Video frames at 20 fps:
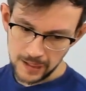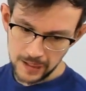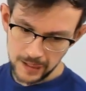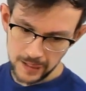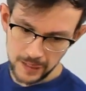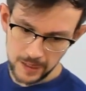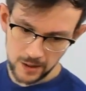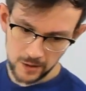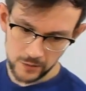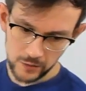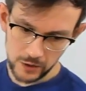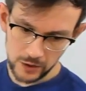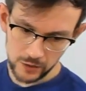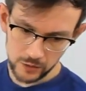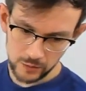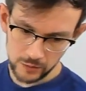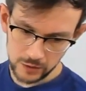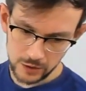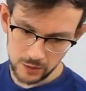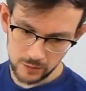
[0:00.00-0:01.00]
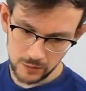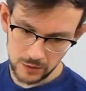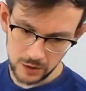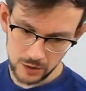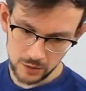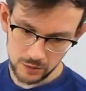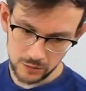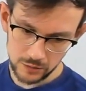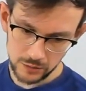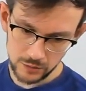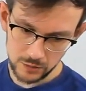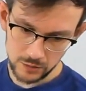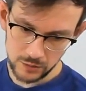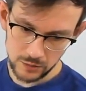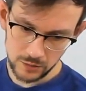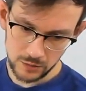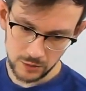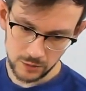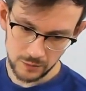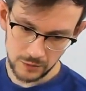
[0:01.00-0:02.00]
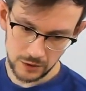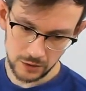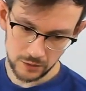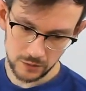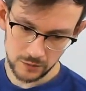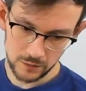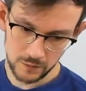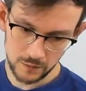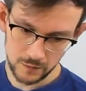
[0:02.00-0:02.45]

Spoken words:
Yeah, then it can be done.